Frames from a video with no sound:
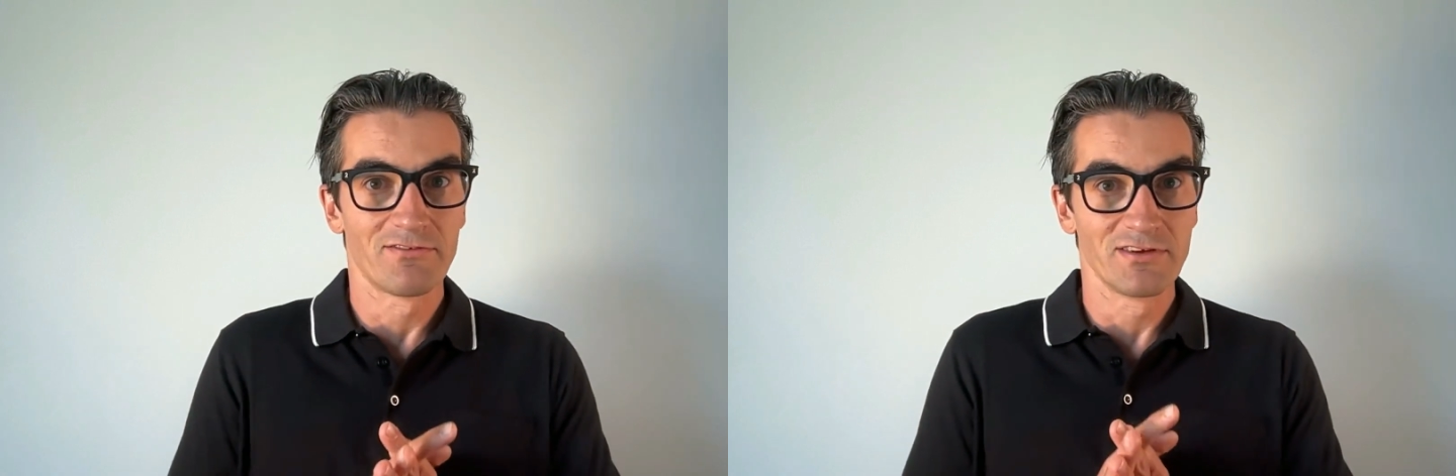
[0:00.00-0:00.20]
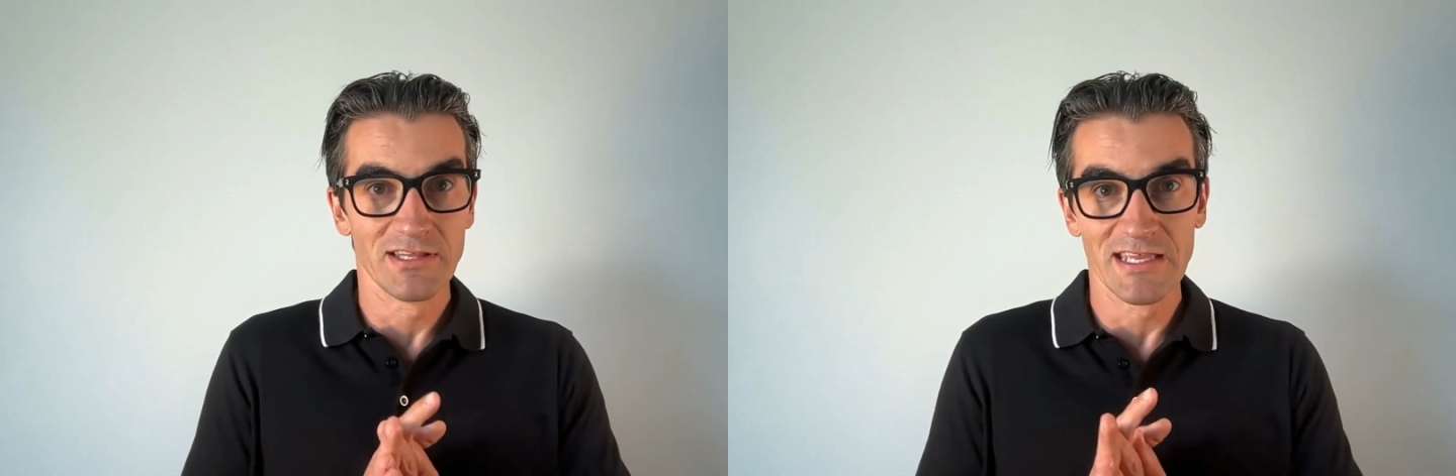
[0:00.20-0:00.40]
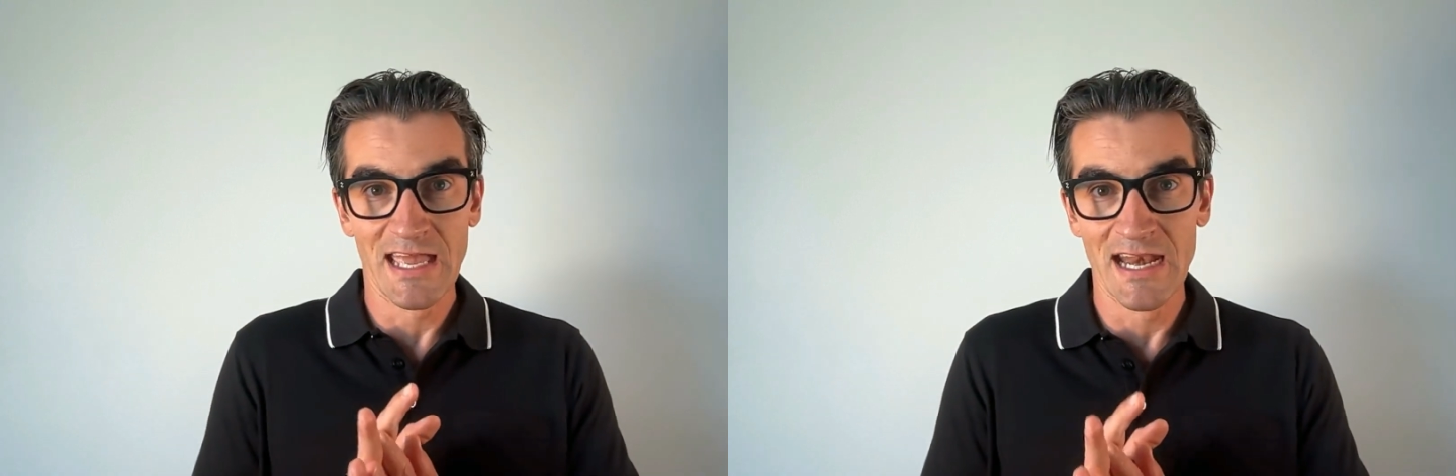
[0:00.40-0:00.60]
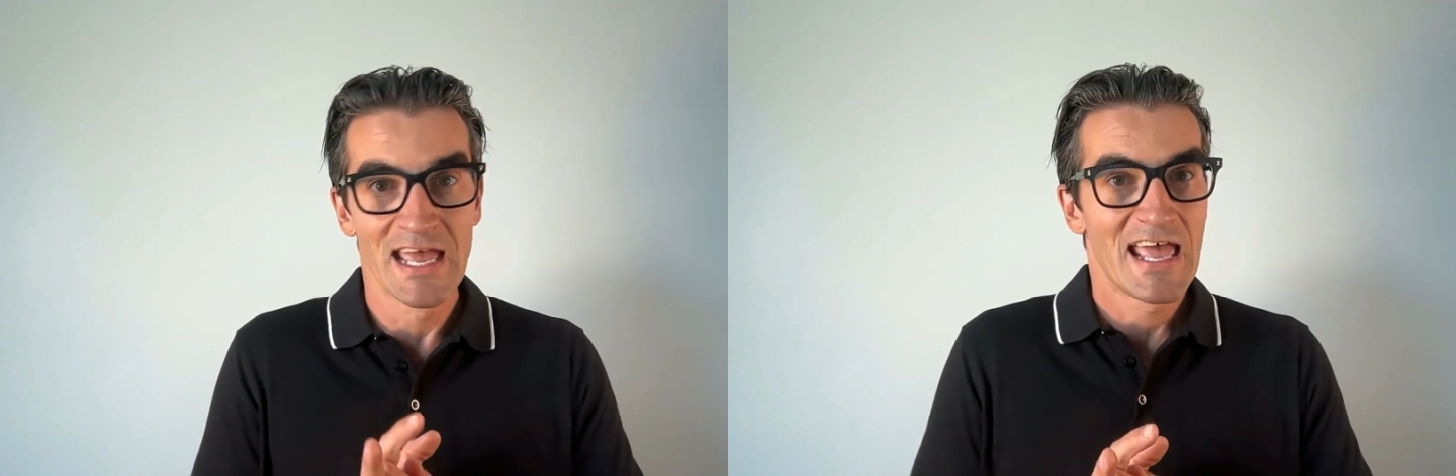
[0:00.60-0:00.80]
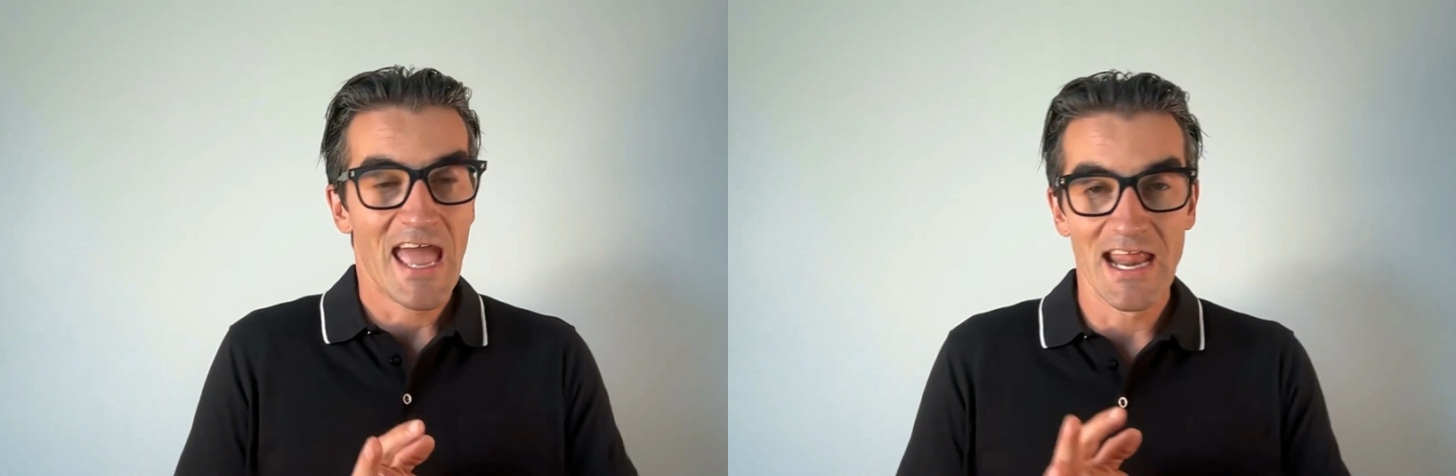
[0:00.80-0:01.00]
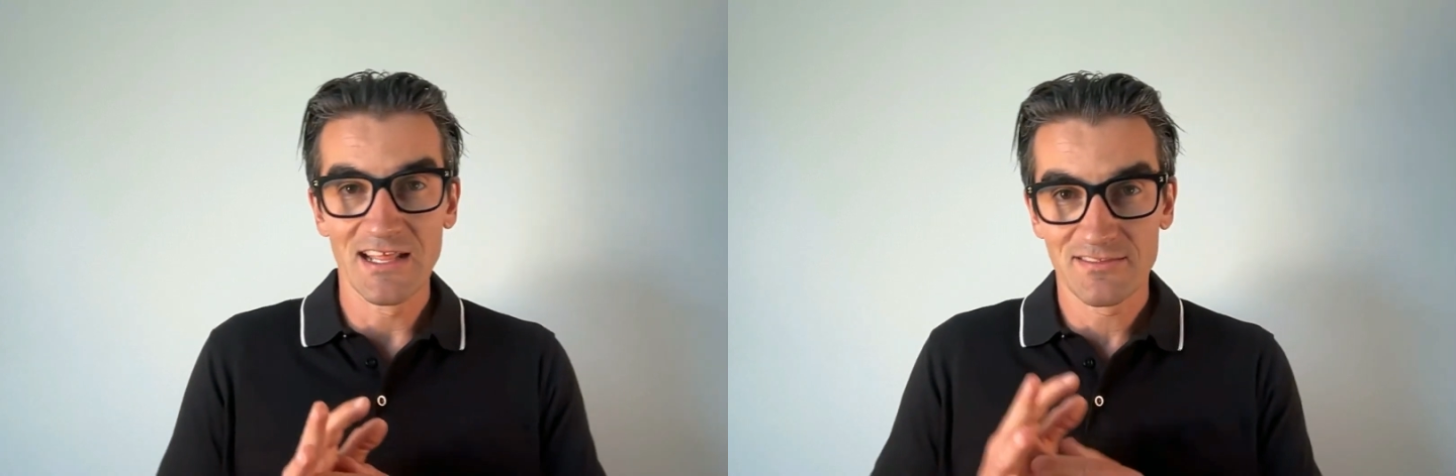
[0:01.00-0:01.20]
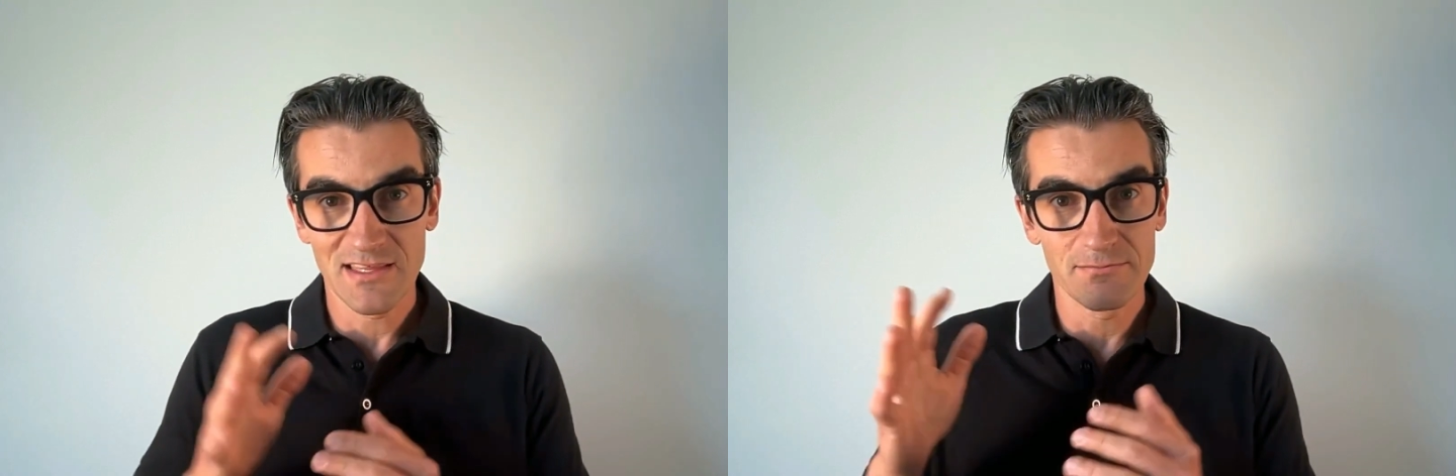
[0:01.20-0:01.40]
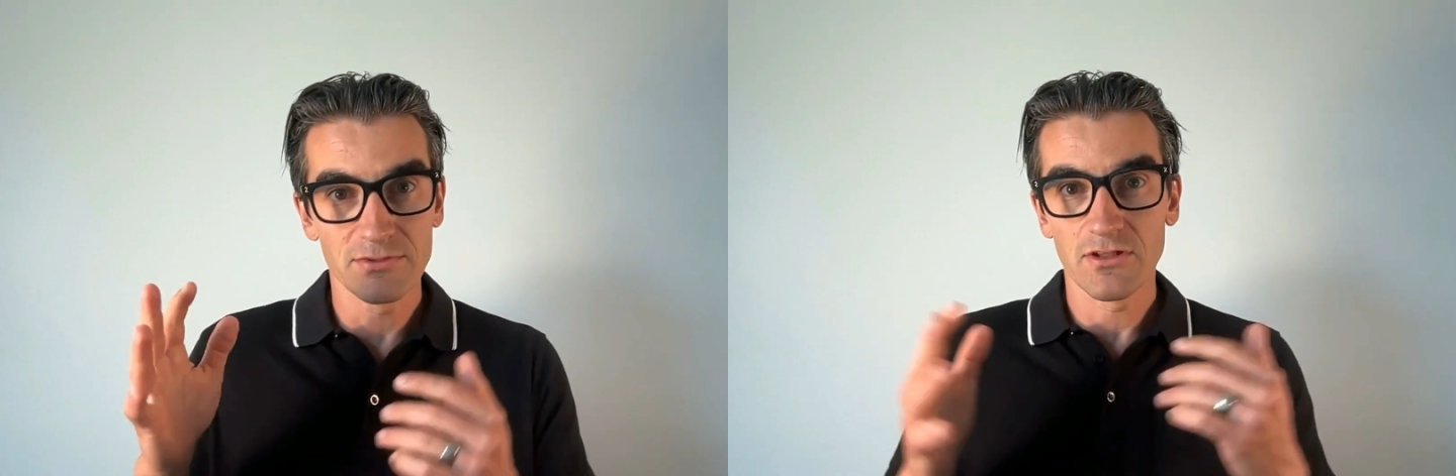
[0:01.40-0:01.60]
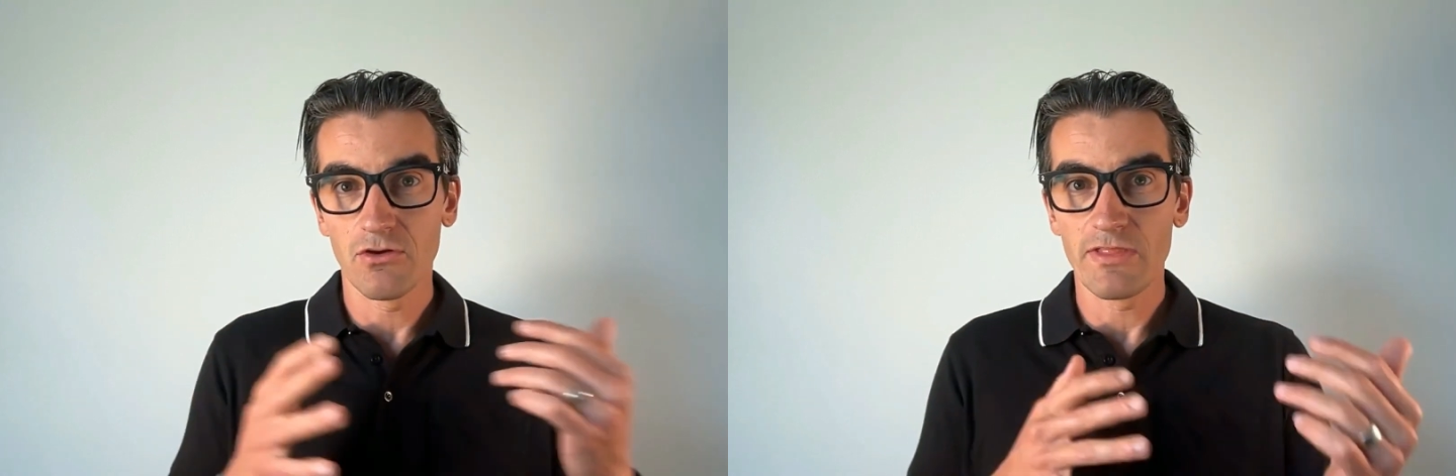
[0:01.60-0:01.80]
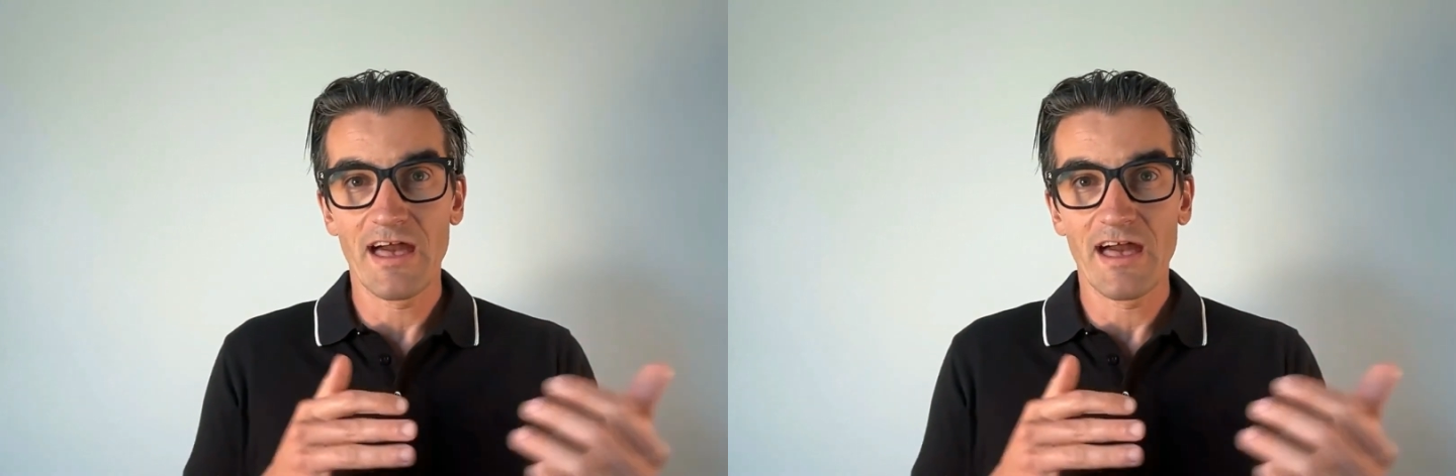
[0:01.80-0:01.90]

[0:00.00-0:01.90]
Really, again, anything below